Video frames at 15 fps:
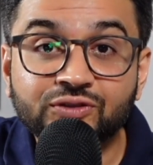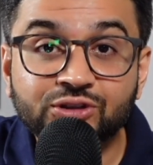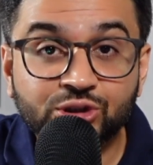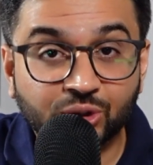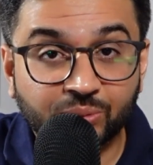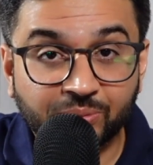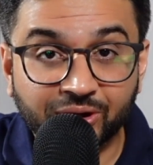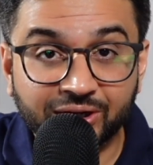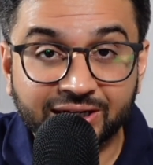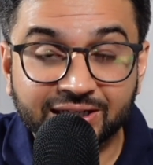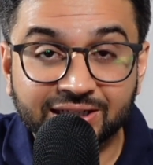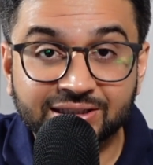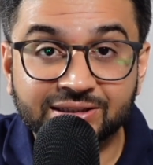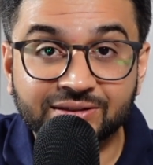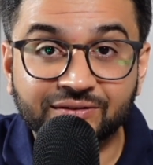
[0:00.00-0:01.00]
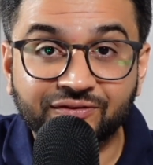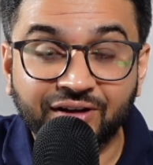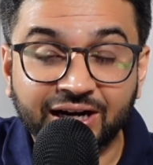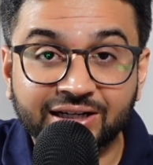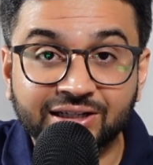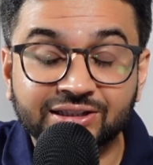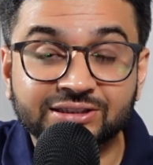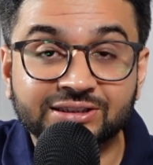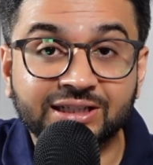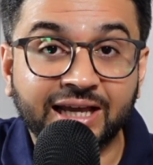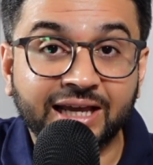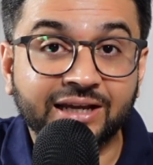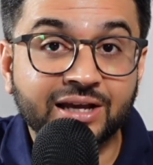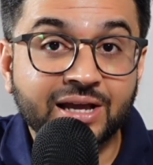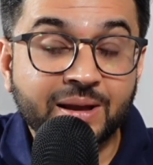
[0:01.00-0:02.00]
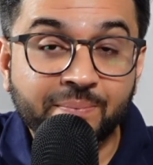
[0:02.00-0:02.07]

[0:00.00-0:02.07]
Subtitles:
geopolitical factors like